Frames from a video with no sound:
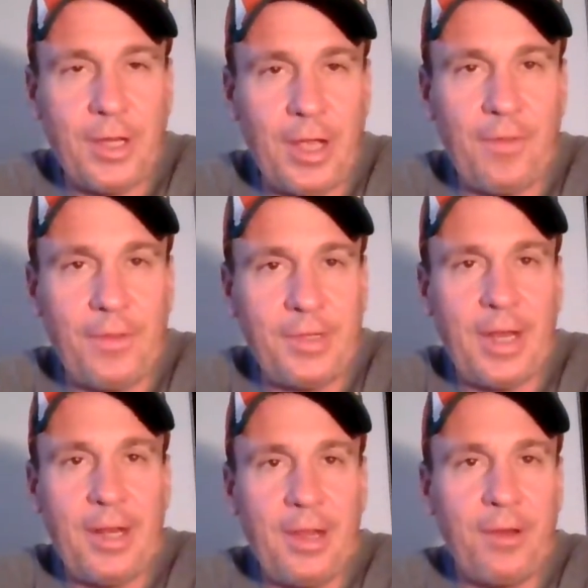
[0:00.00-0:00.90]
on the
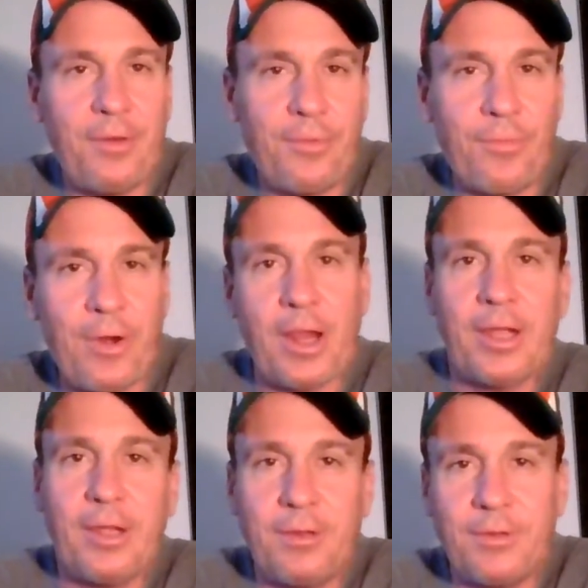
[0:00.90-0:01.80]
tight end
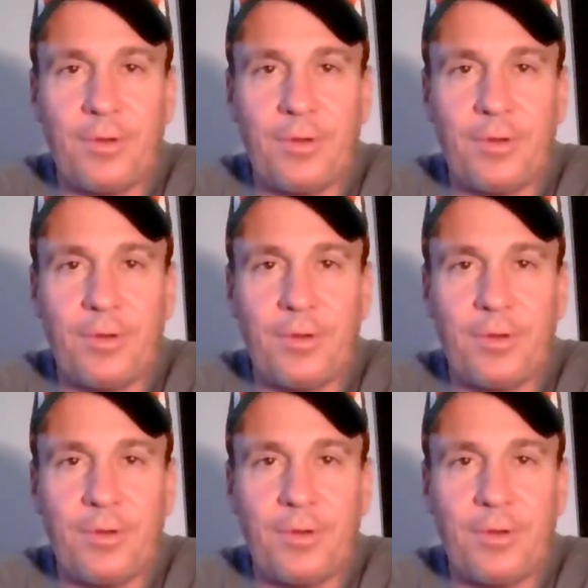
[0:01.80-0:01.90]
rankings.